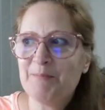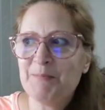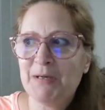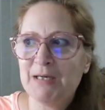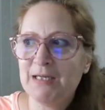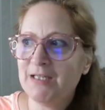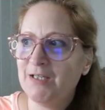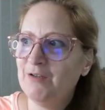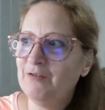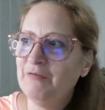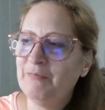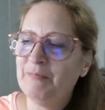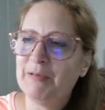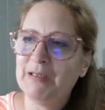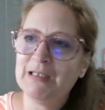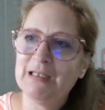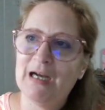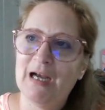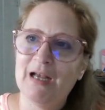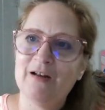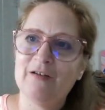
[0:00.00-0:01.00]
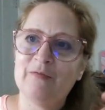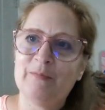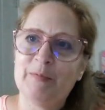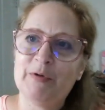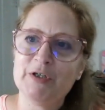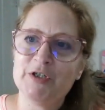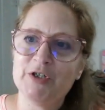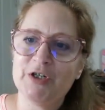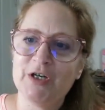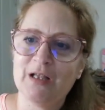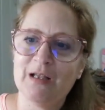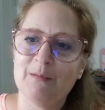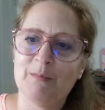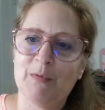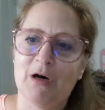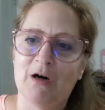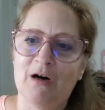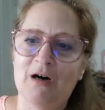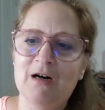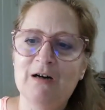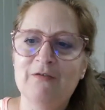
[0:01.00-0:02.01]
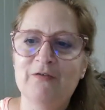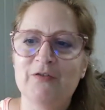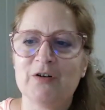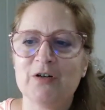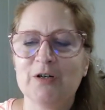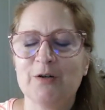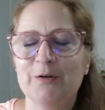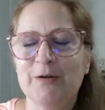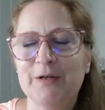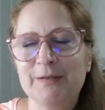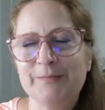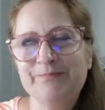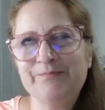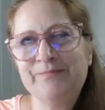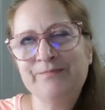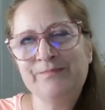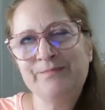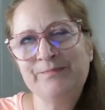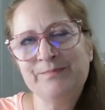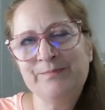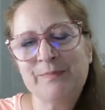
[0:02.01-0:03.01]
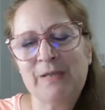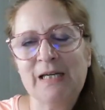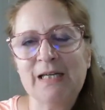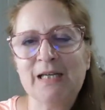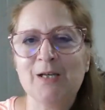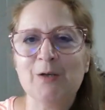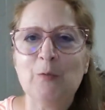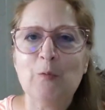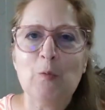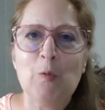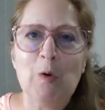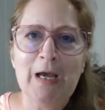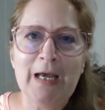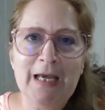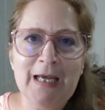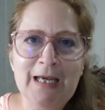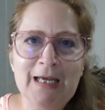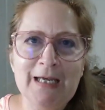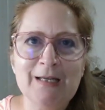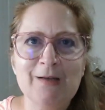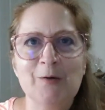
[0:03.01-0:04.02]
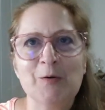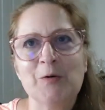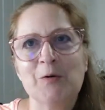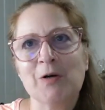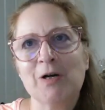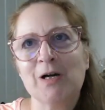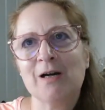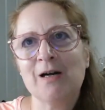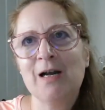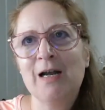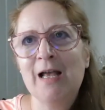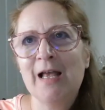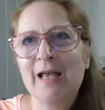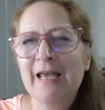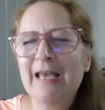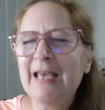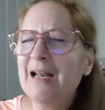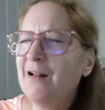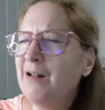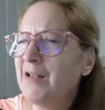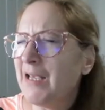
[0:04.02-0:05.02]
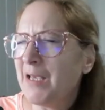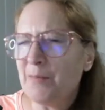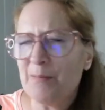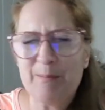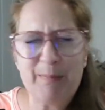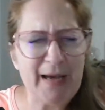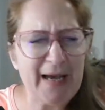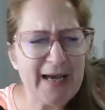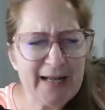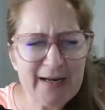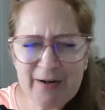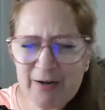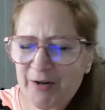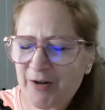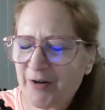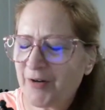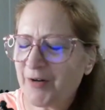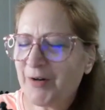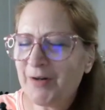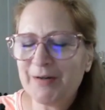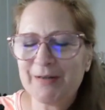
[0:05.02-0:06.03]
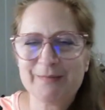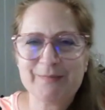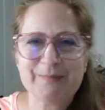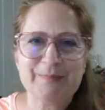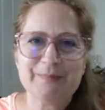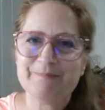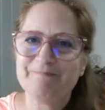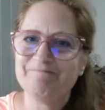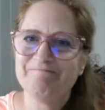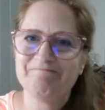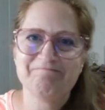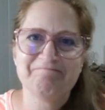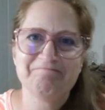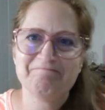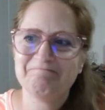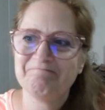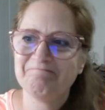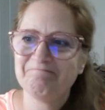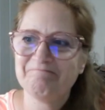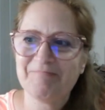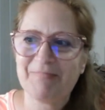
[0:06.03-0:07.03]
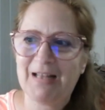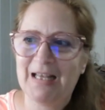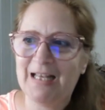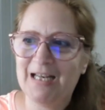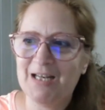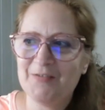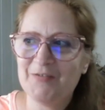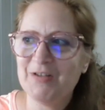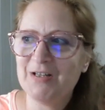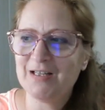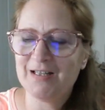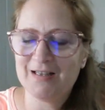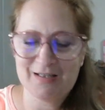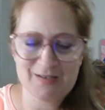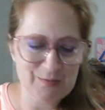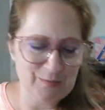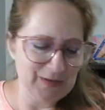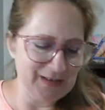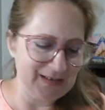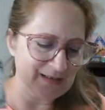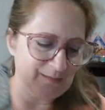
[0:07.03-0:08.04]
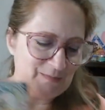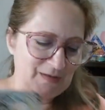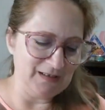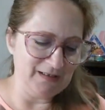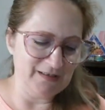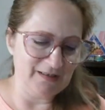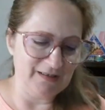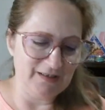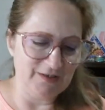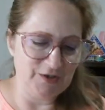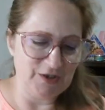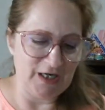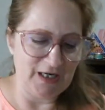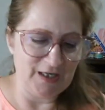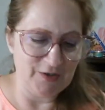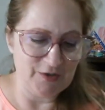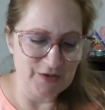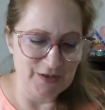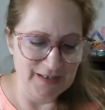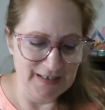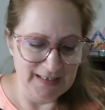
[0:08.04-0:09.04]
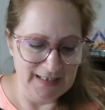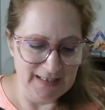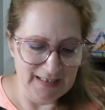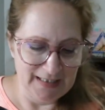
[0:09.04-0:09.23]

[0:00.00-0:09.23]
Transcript: But you've been kind of pushing them off or going, mm, I can wait, or it'll get better. And I feel like this week something's going to change.